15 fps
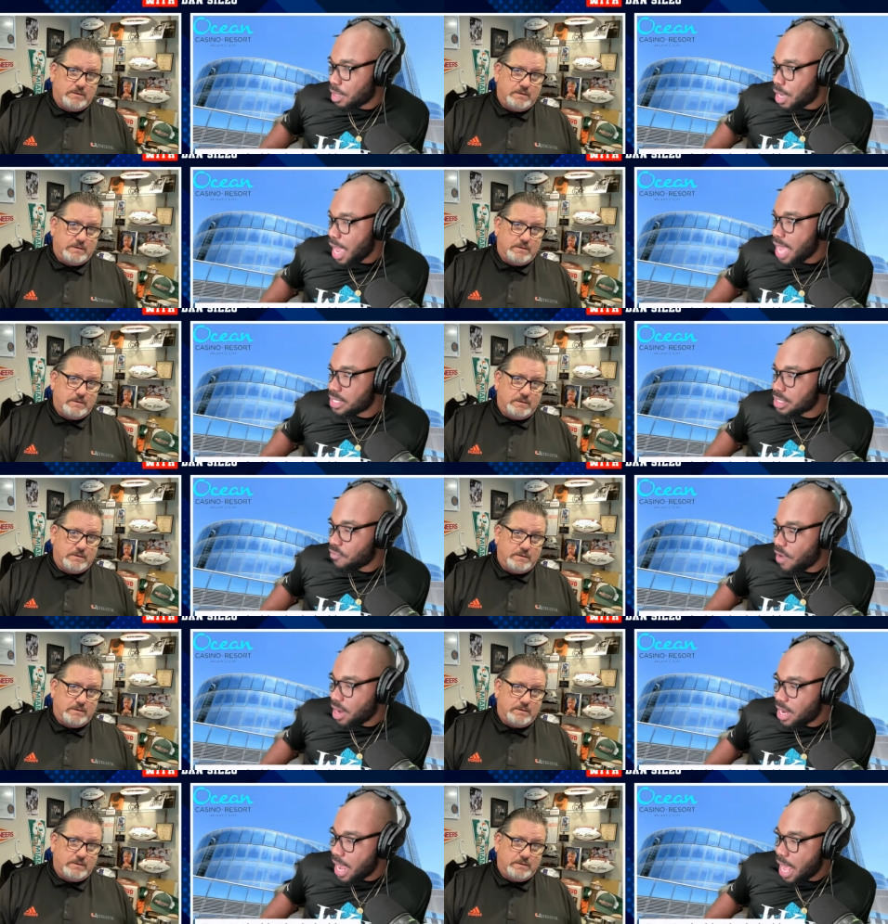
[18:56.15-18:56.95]
Speaker 1: As of
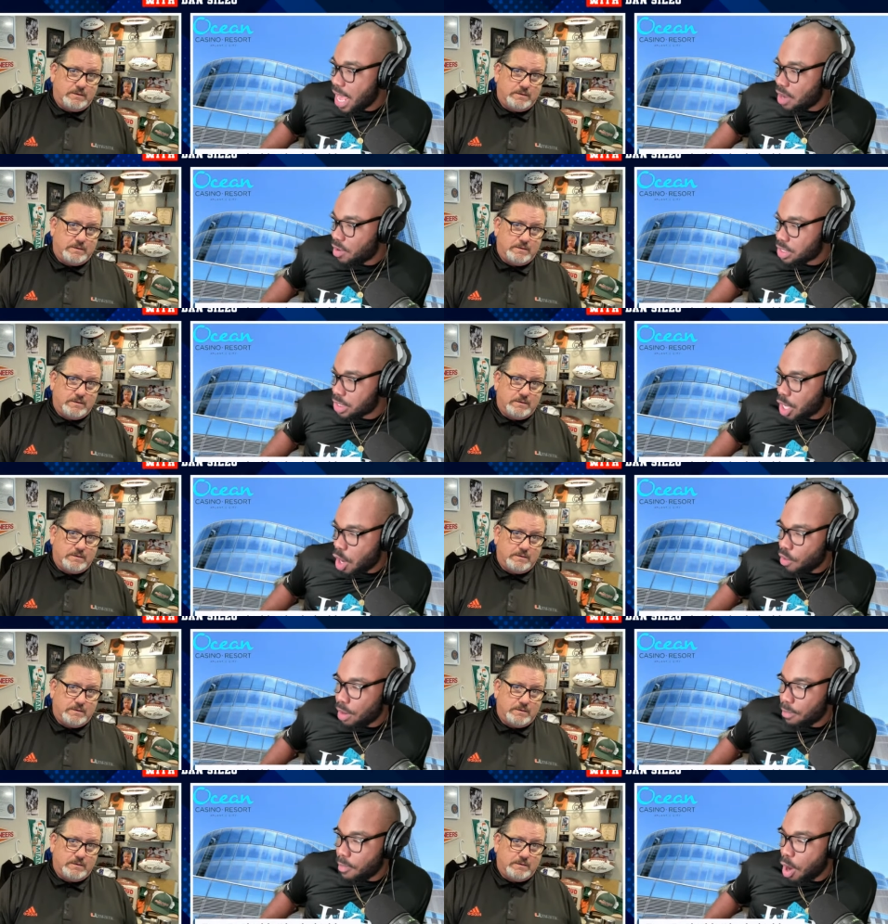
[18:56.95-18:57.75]
right now, his
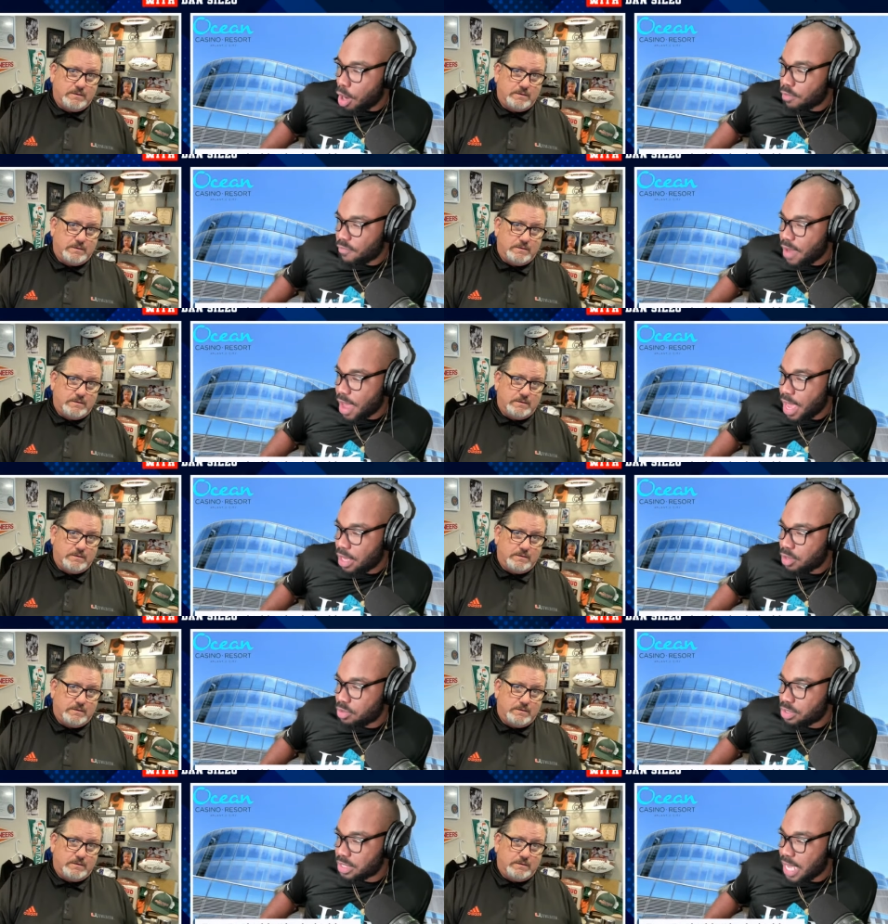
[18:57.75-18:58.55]
current market
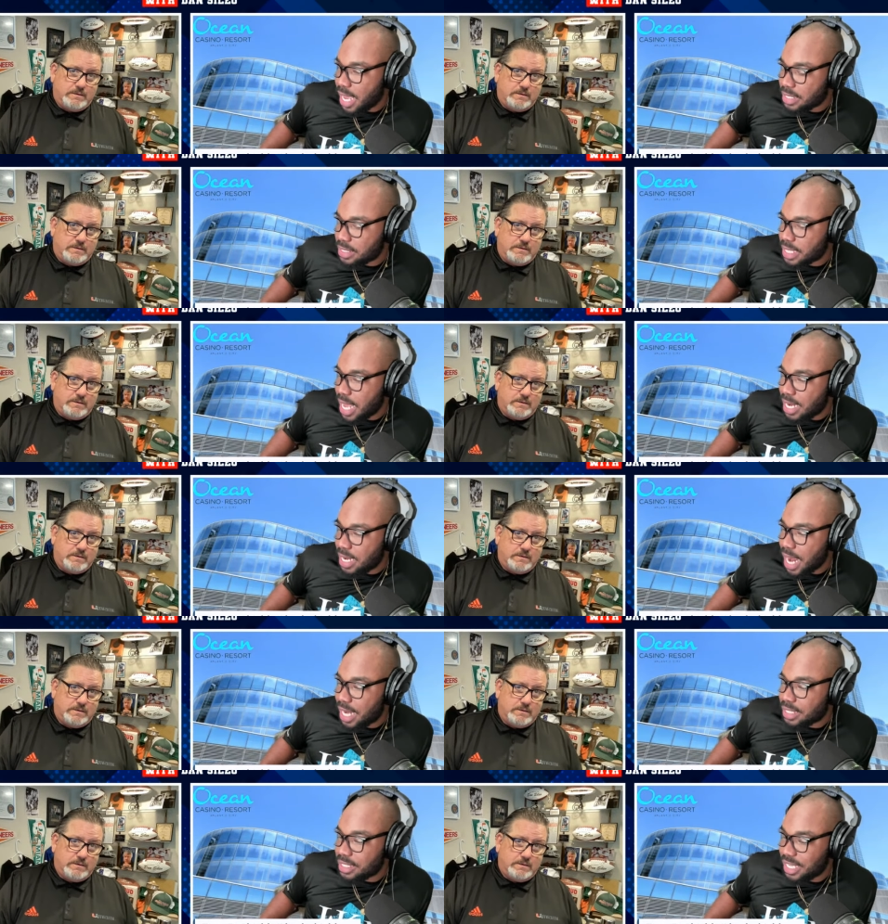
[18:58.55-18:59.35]
value stands at
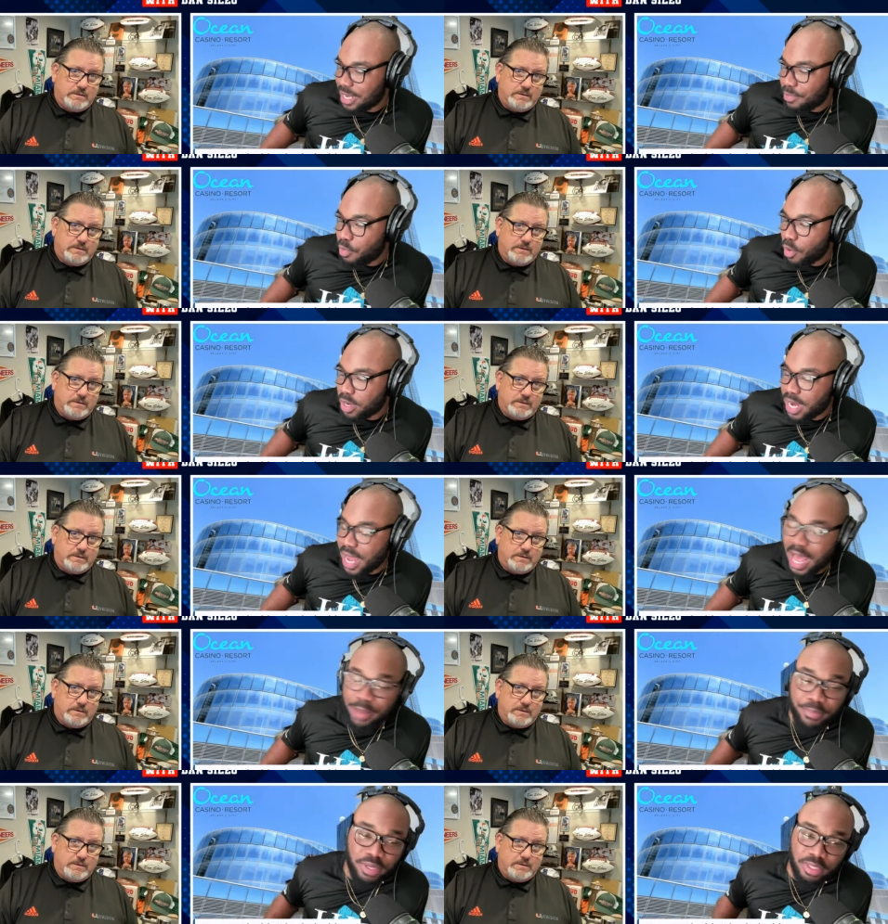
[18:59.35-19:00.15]

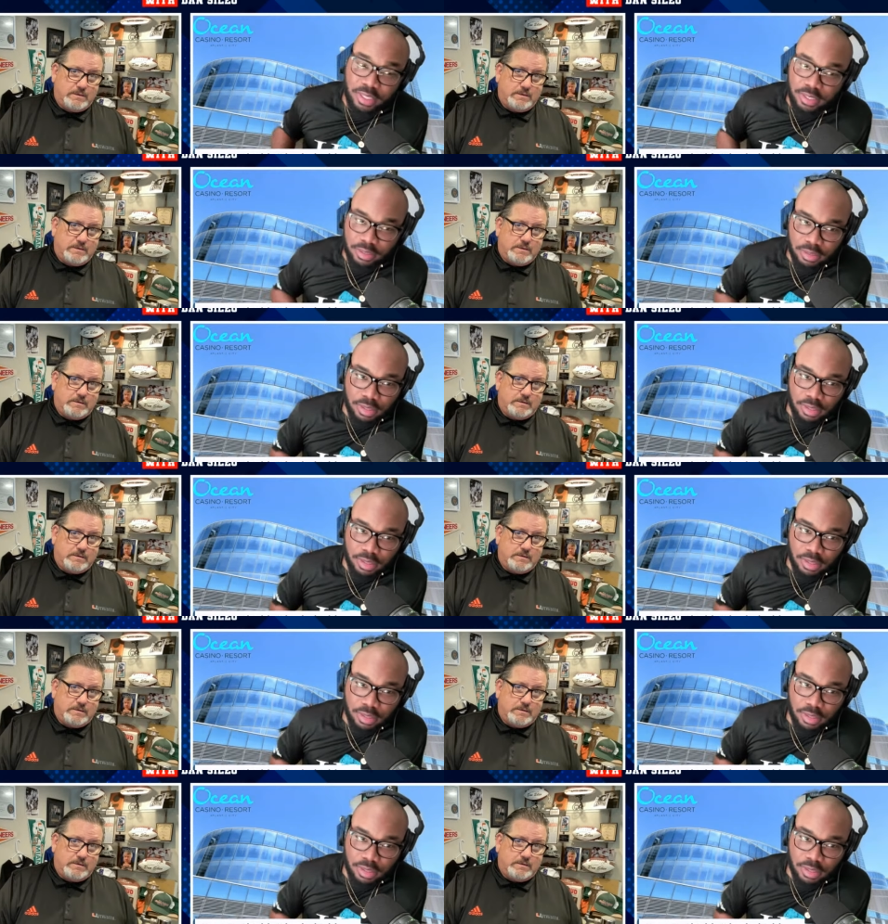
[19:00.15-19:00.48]
19.9 million